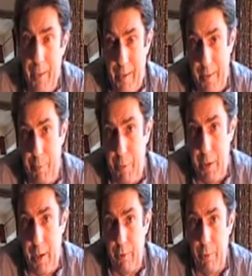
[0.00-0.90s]
That's to
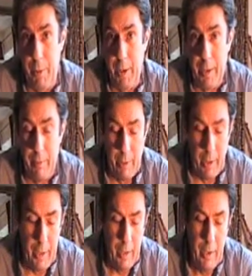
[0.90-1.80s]
protect from light,
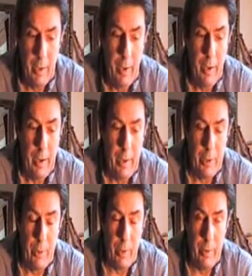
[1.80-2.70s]
really,
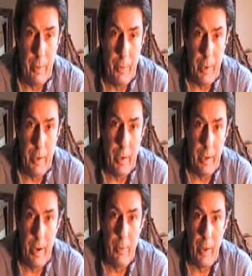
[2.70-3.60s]
and you then
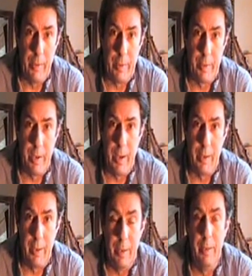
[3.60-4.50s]
allow that to
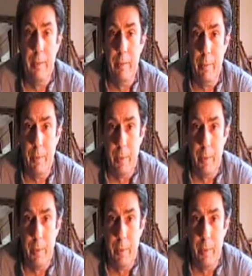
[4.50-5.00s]
stand in